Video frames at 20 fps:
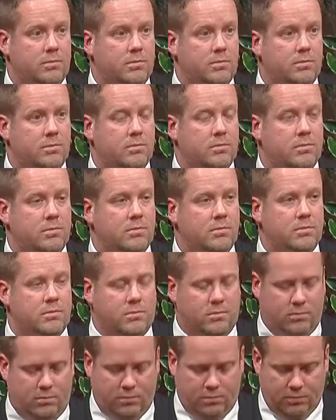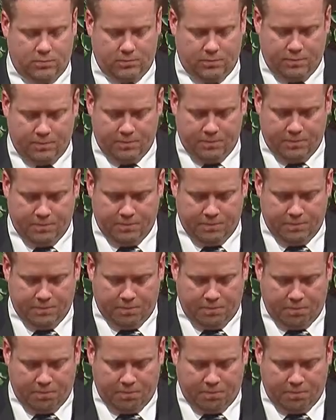(no one is talking)